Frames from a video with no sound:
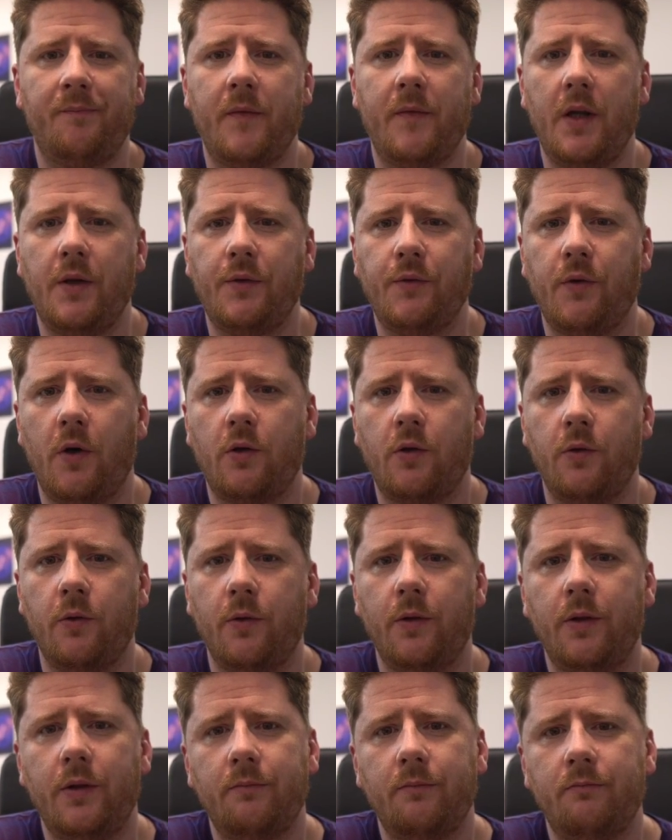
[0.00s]
as
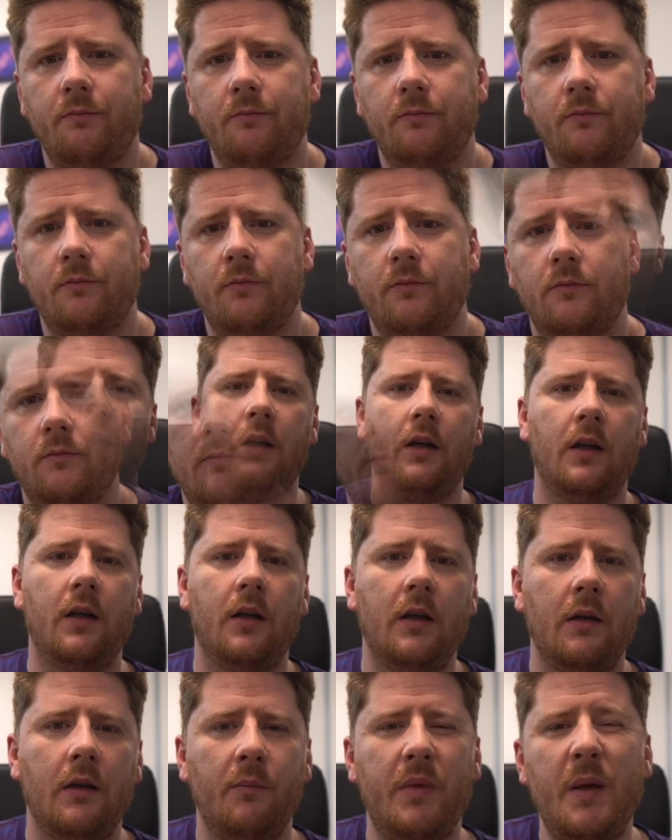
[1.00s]
Rawkode.
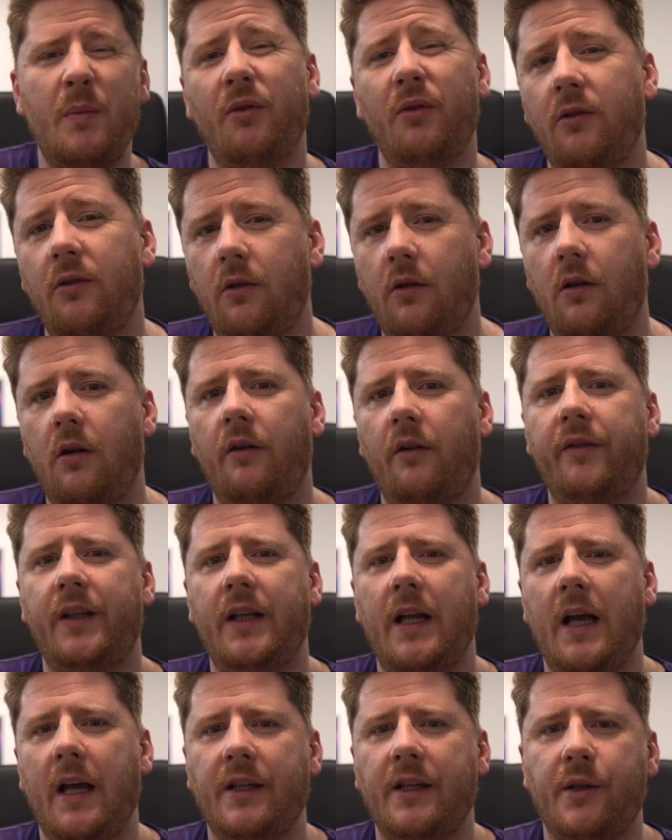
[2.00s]
People often
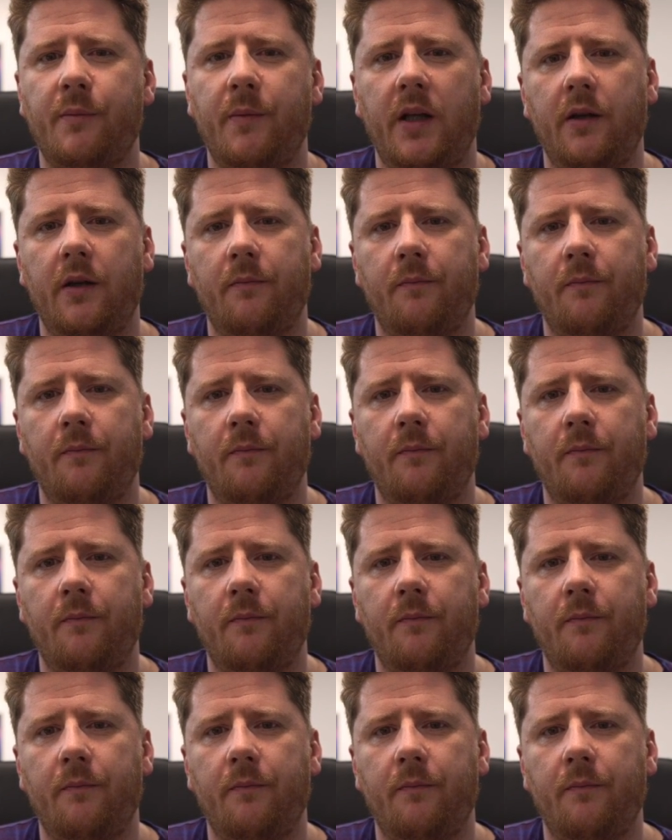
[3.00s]
ask me,